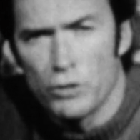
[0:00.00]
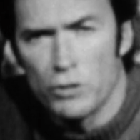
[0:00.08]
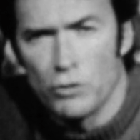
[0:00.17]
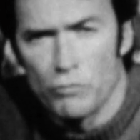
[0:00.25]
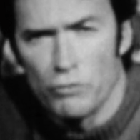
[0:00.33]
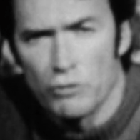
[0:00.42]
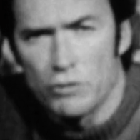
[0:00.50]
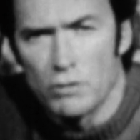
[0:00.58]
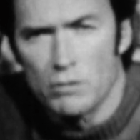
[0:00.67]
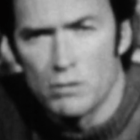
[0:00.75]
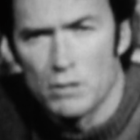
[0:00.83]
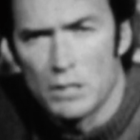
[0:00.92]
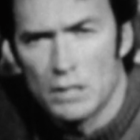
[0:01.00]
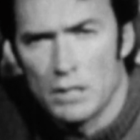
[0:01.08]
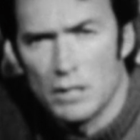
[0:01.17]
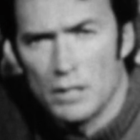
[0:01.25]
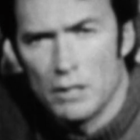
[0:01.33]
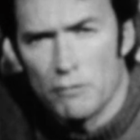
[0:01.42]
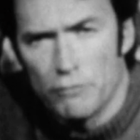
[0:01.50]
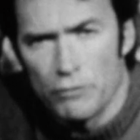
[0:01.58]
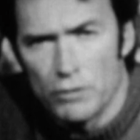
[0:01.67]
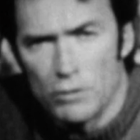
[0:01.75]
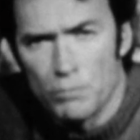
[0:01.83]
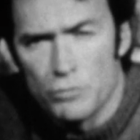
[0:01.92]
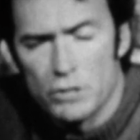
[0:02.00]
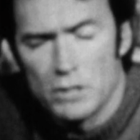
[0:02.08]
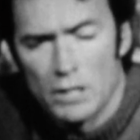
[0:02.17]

Universal Films.